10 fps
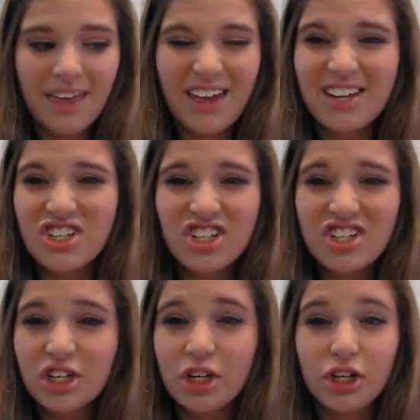It's
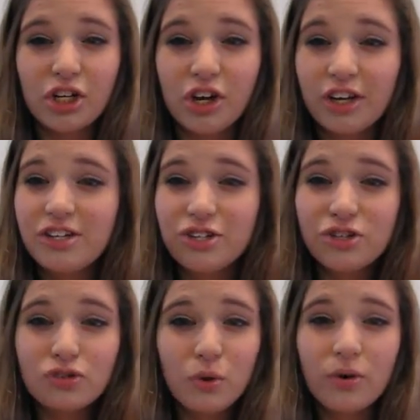just a good
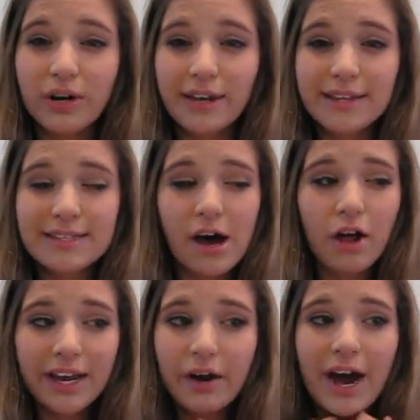story. That's
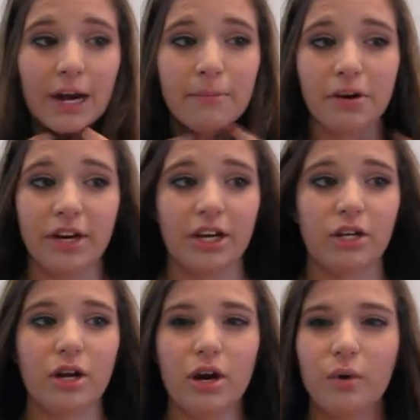all I know how to put
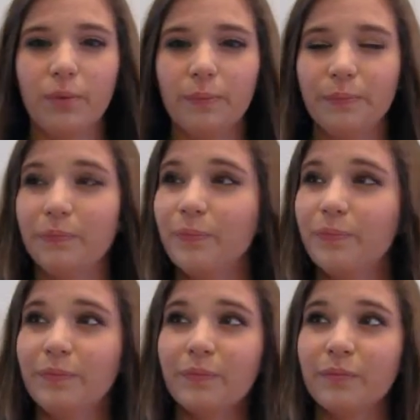it, you know?
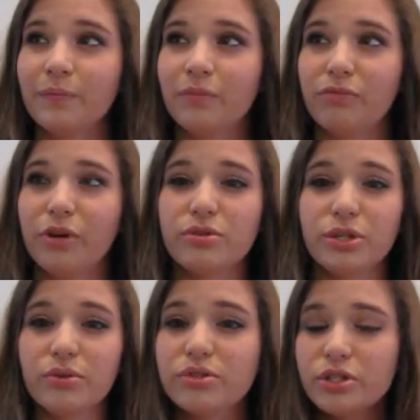There's
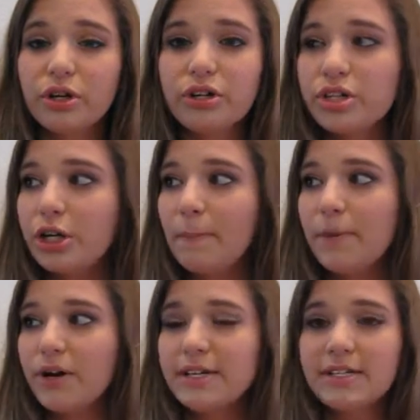
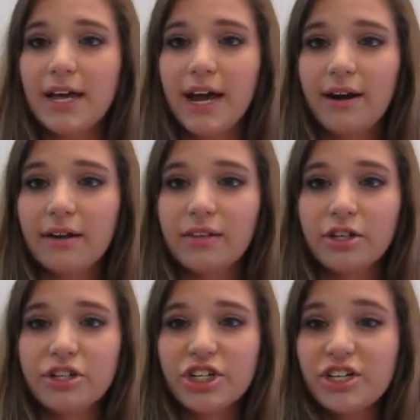certain books that
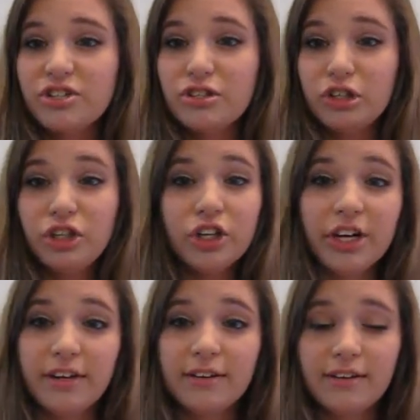they're just
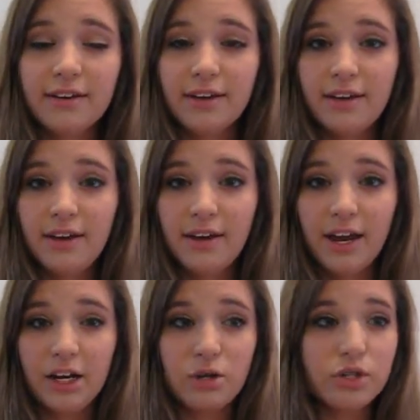good,
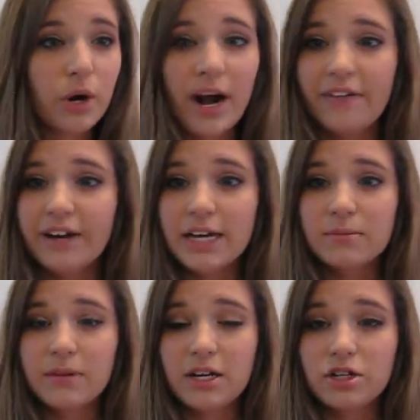and you don't have an
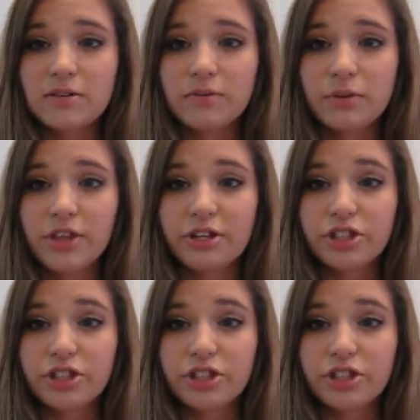explanation for it.